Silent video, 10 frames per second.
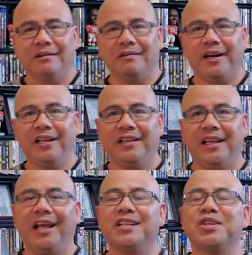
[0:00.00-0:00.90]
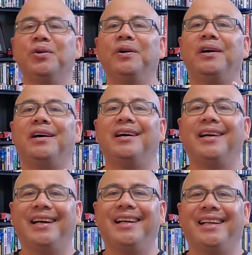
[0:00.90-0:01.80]
Right? So,
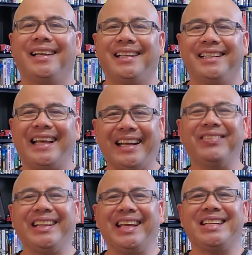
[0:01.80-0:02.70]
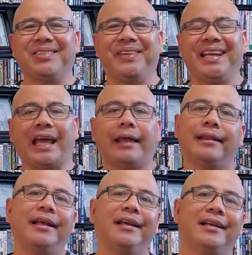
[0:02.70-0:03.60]
the advantage of being
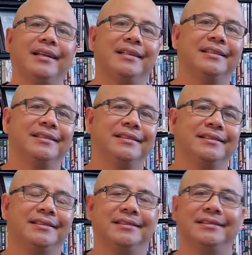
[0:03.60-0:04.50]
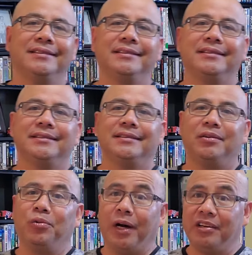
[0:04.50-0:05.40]
Catholic,
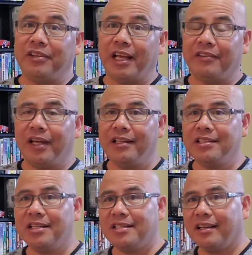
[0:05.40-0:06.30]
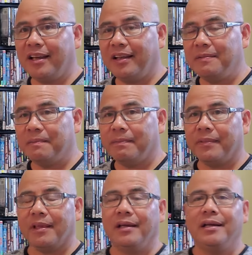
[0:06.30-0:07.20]
one of the advantages again,
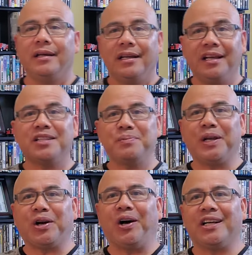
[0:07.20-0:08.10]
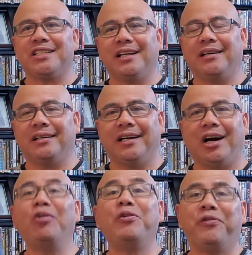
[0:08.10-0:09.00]
is because
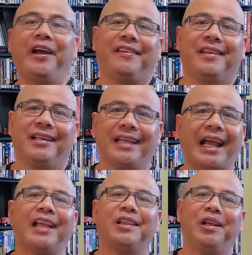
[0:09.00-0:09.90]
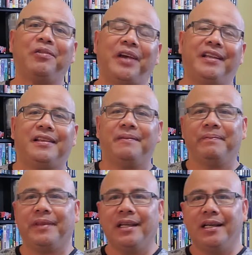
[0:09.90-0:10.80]
our faith, the Catholic faith,
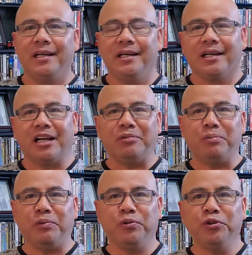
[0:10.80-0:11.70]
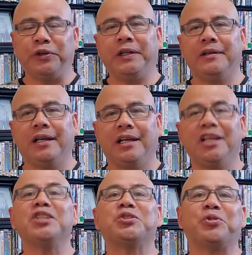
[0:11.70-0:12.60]
can be proven
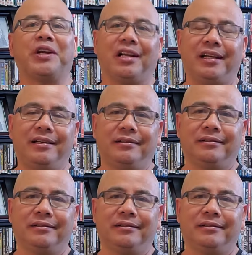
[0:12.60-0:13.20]
historically,